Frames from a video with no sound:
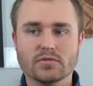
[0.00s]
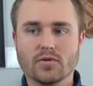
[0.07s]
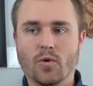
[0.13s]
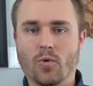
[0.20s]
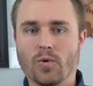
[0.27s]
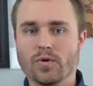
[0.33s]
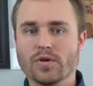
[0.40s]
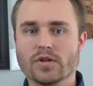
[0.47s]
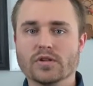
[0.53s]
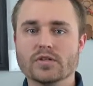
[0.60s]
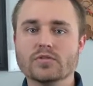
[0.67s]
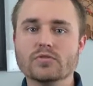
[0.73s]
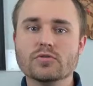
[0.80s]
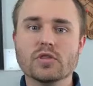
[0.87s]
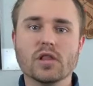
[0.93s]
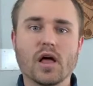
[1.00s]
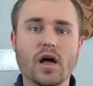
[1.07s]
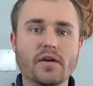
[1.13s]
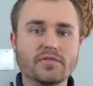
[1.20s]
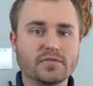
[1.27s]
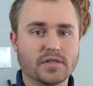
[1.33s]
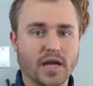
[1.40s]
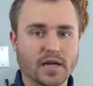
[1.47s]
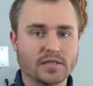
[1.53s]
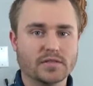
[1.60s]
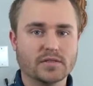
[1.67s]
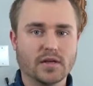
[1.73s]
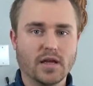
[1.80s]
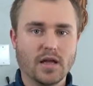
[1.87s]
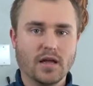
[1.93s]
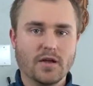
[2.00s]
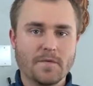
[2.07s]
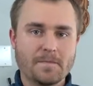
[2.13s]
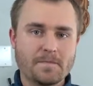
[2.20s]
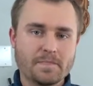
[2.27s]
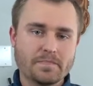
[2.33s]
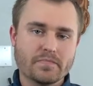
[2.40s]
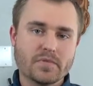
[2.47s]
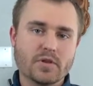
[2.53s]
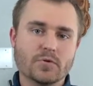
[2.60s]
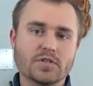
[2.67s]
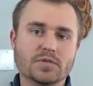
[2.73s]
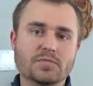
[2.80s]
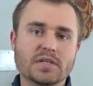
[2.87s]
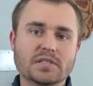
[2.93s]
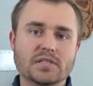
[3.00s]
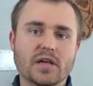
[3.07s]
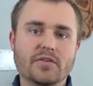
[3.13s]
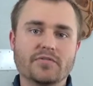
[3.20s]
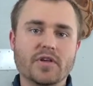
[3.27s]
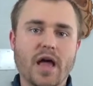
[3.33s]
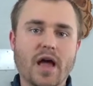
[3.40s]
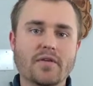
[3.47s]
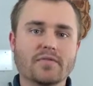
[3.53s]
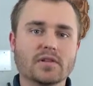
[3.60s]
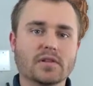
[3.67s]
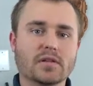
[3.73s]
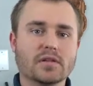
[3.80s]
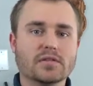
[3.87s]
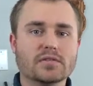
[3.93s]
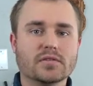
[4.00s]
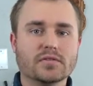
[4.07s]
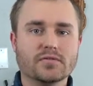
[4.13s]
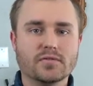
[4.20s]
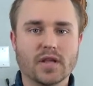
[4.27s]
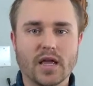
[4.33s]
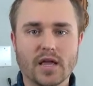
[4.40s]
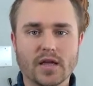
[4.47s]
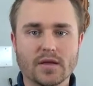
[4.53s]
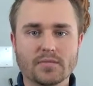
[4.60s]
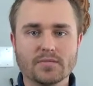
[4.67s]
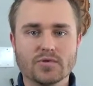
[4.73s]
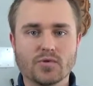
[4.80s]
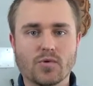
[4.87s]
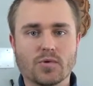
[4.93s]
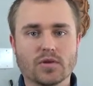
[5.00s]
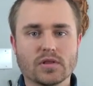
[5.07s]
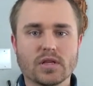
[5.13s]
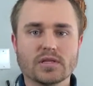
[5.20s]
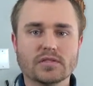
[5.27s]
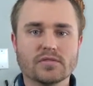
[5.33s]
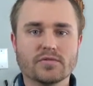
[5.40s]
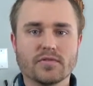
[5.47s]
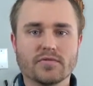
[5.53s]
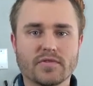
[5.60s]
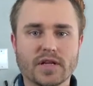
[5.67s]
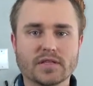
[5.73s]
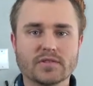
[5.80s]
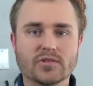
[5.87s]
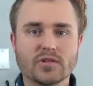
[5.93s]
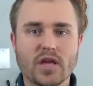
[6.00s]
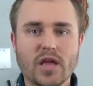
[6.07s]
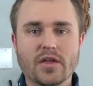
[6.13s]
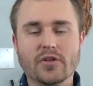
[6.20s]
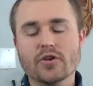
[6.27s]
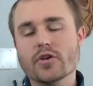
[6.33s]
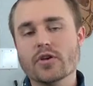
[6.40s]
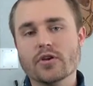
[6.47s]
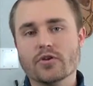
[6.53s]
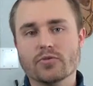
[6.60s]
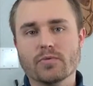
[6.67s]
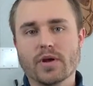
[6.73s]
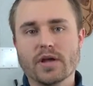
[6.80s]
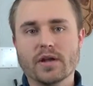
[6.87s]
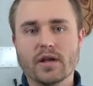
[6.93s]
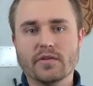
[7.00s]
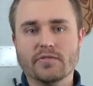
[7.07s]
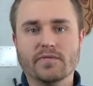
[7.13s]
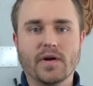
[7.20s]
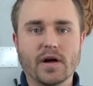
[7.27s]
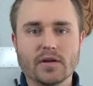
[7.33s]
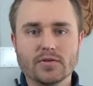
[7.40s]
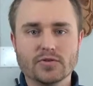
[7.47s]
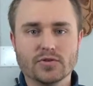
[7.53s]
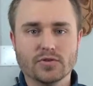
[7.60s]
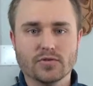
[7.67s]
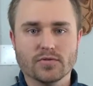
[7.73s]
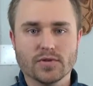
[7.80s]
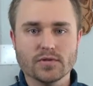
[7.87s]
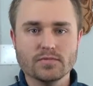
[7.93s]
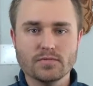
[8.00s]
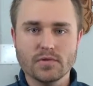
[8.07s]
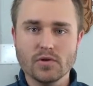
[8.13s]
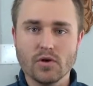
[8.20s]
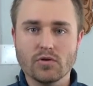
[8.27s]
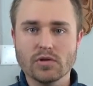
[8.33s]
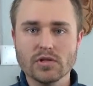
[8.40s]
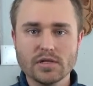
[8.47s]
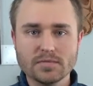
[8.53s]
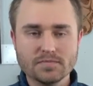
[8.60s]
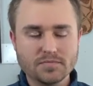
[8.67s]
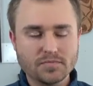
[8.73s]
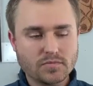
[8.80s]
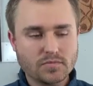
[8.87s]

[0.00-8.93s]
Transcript: or you can do live text, which means that if you have a list of names or a list of events, you can create a file server locally